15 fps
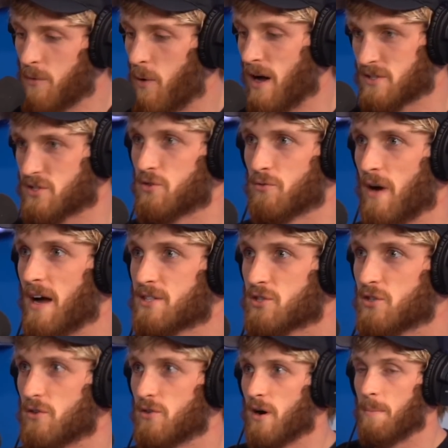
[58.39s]
wants to
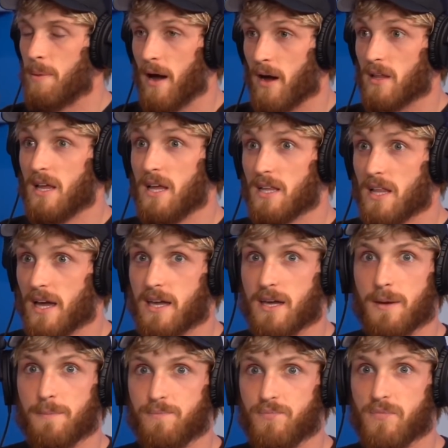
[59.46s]
wrestle, oh, yeah. Apparently.
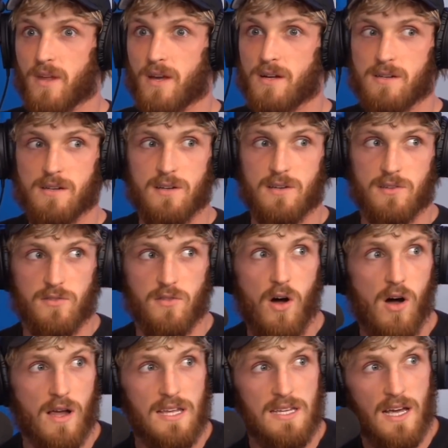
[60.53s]
Like,
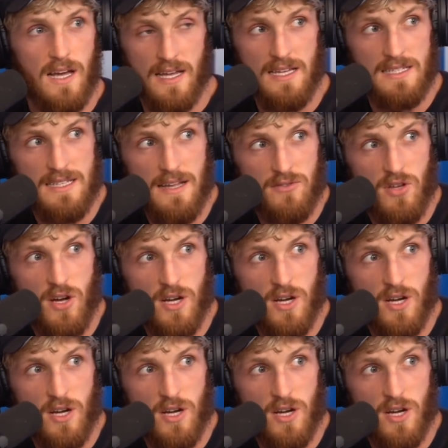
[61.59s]
dog, he's never